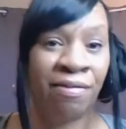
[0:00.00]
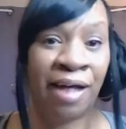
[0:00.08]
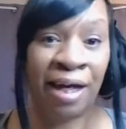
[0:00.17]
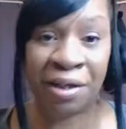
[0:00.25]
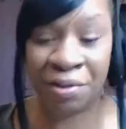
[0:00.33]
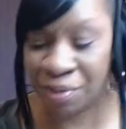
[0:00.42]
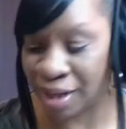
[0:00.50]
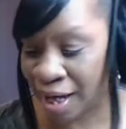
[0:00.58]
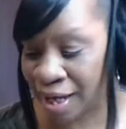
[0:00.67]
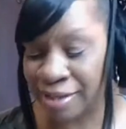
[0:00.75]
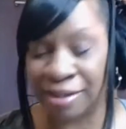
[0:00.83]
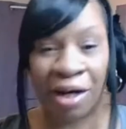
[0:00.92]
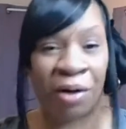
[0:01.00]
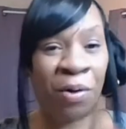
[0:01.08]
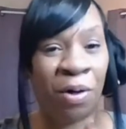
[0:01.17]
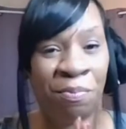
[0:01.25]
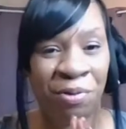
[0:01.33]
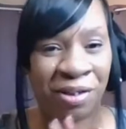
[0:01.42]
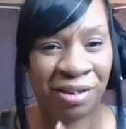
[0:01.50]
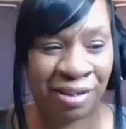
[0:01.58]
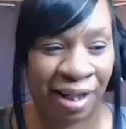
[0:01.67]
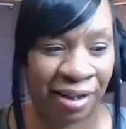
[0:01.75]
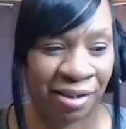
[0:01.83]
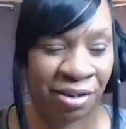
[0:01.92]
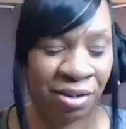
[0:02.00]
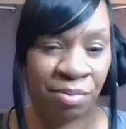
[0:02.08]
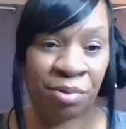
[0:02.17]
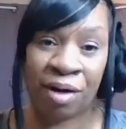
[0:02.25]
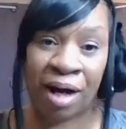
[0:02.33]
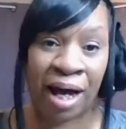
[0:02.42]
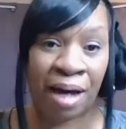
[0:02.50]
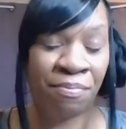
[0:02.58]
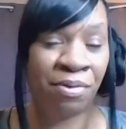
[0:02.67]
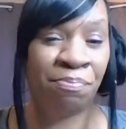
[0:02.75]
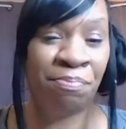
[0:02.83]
Thank you guys. I hope you decided to subscribe.